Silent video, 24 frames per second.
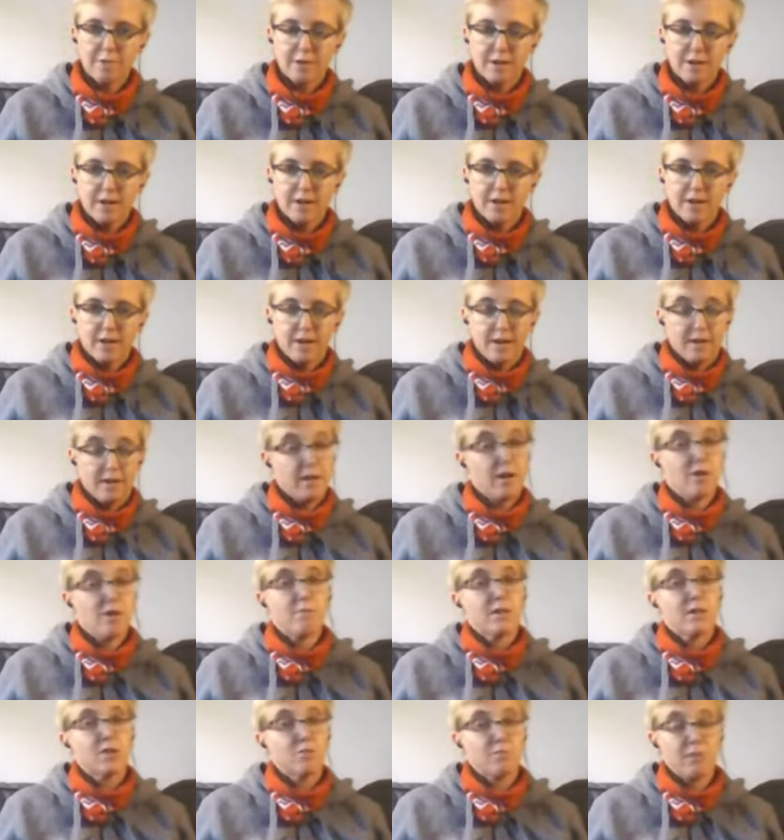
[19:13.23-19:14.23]
and how
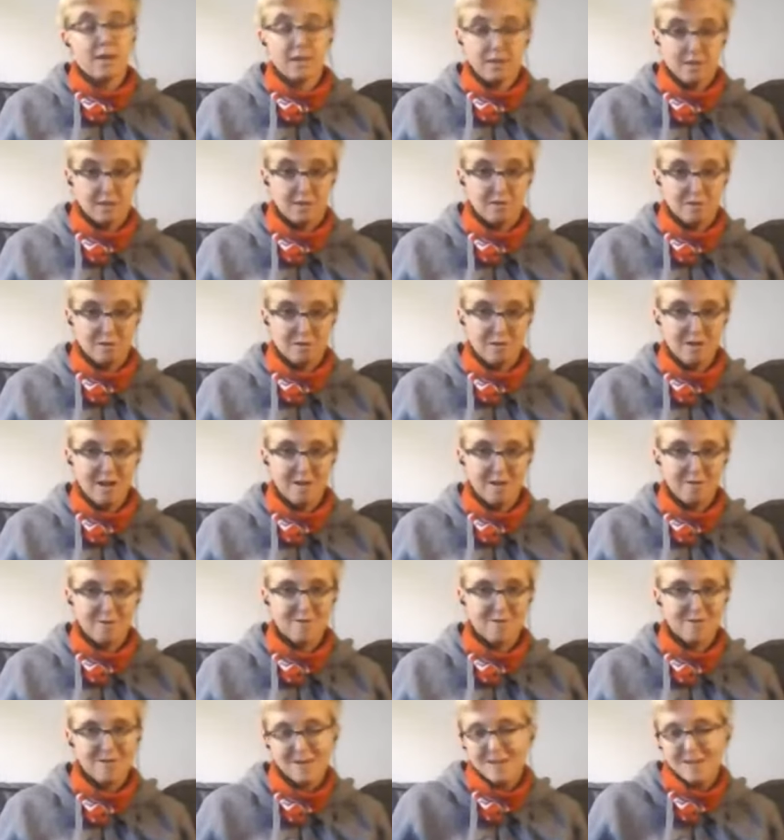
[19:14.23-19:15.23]
much money do you have
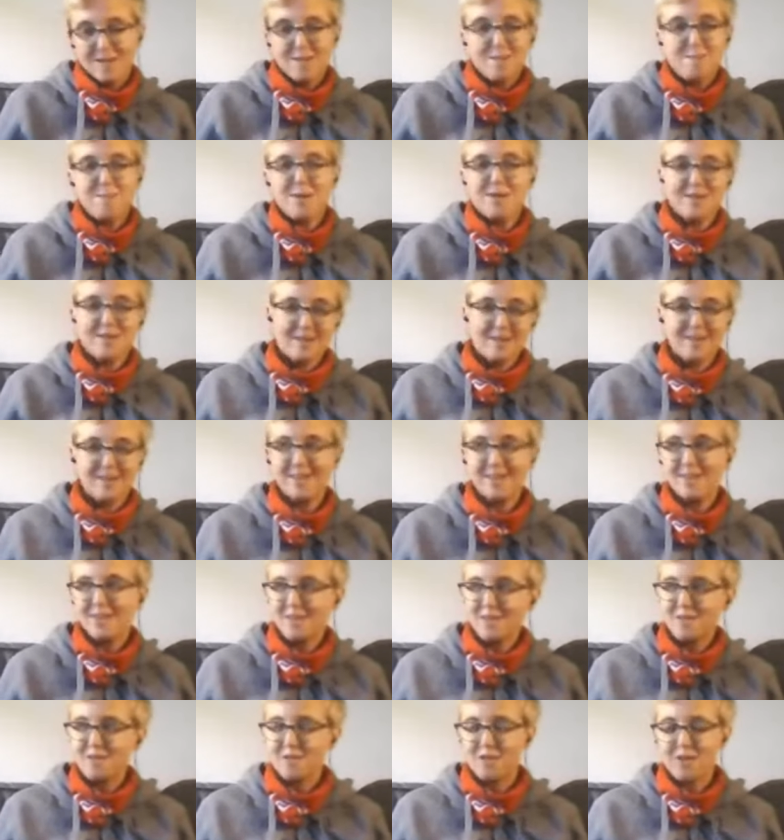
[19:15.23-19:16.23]
these are basically the,
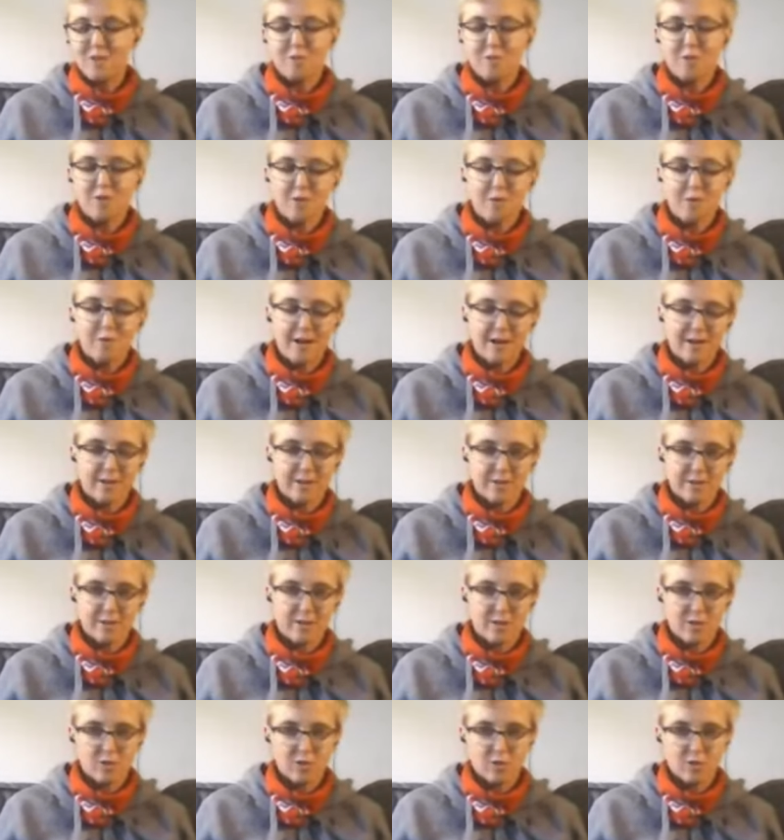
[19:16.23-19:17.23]
the three factors
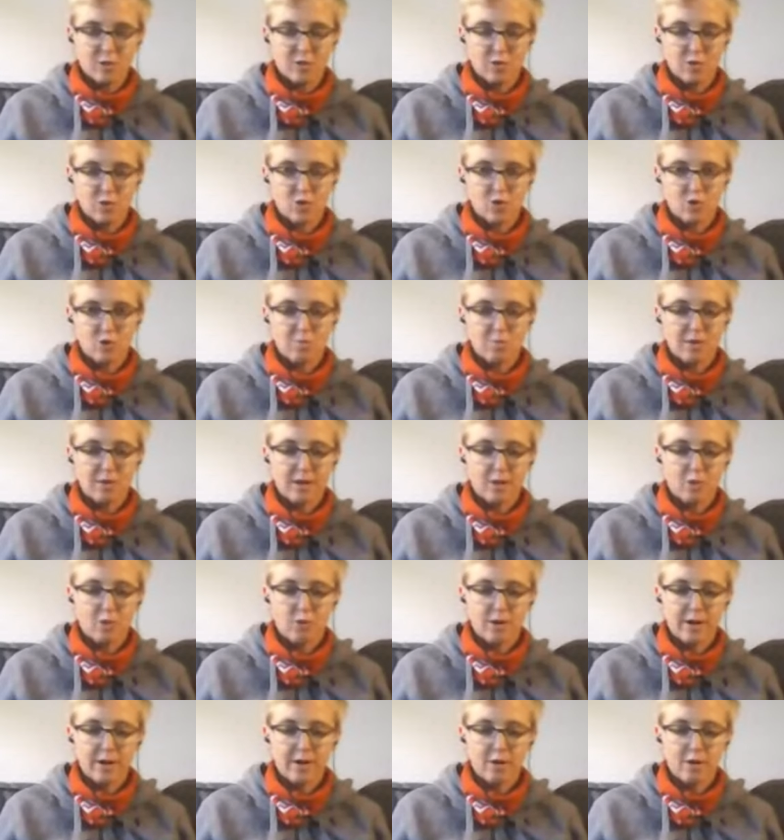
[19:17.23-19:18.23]
you, you should be
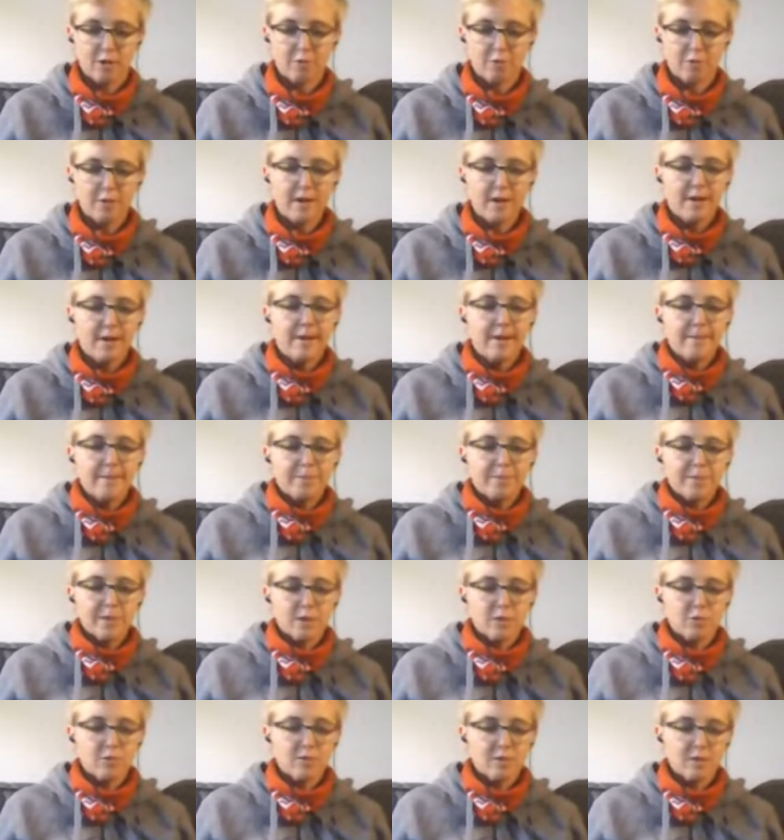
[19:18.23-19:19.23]
aware of
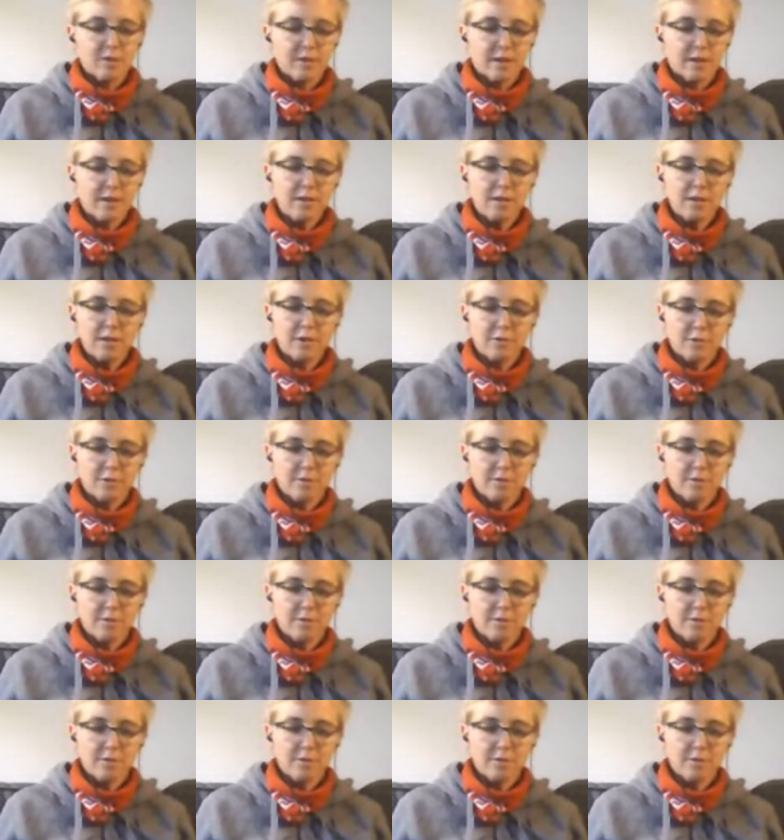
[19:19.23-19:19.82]
so starting from